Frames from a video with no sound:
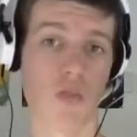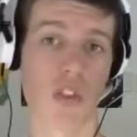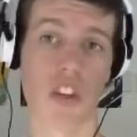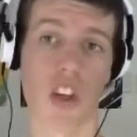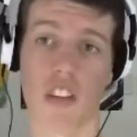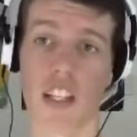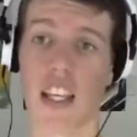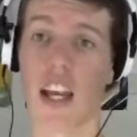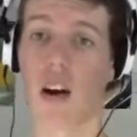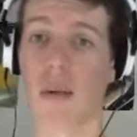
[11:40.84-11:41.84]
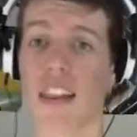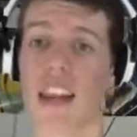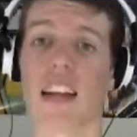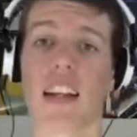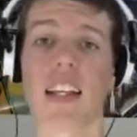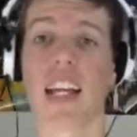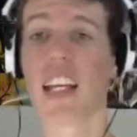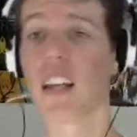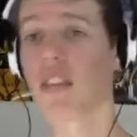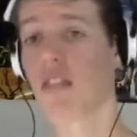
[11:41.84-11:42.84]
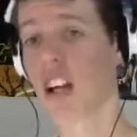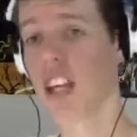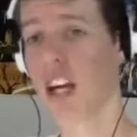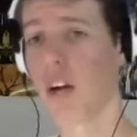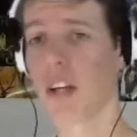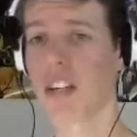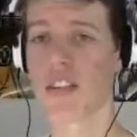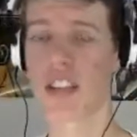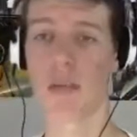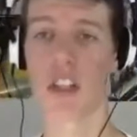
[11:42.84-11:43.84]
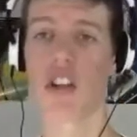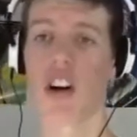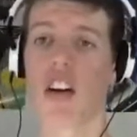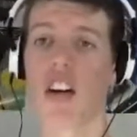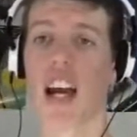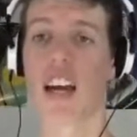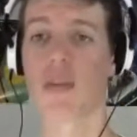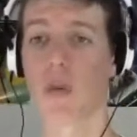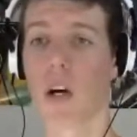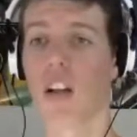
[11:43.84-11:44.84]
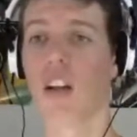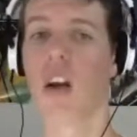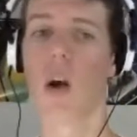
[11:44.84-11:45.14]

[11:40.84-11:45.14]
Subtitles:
Don't really care about that. Getting the Rocky Helmet damage on it as well.